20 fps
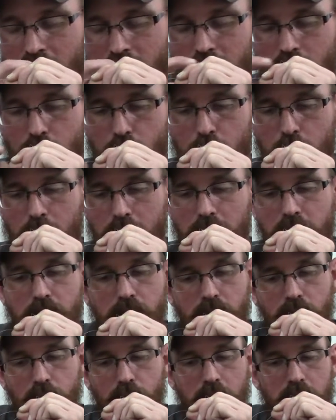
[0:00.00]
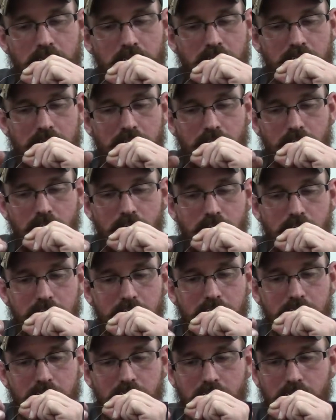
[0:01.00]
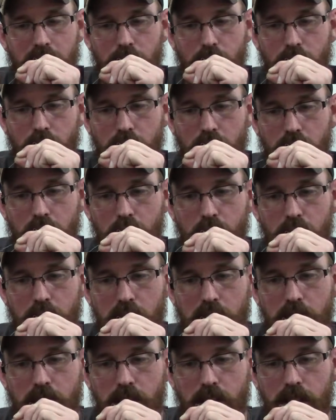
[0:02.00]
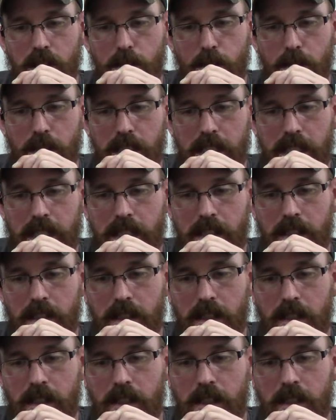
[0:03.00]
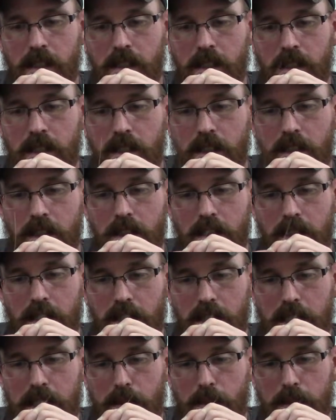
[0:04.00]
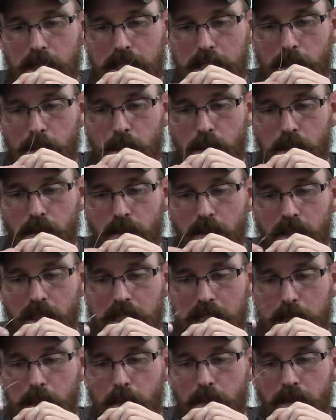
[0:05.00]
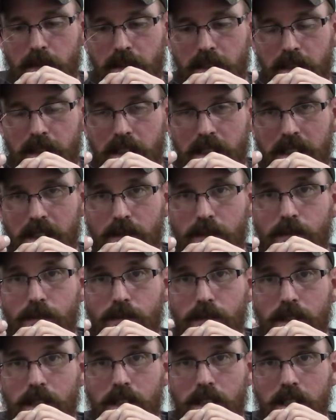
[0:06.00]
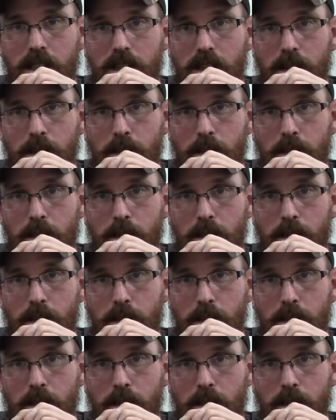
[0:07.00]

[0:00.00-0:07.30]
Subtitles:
So what we're going to do, we're going to take our tag end and we're going to go under the braid and come up over top of it in front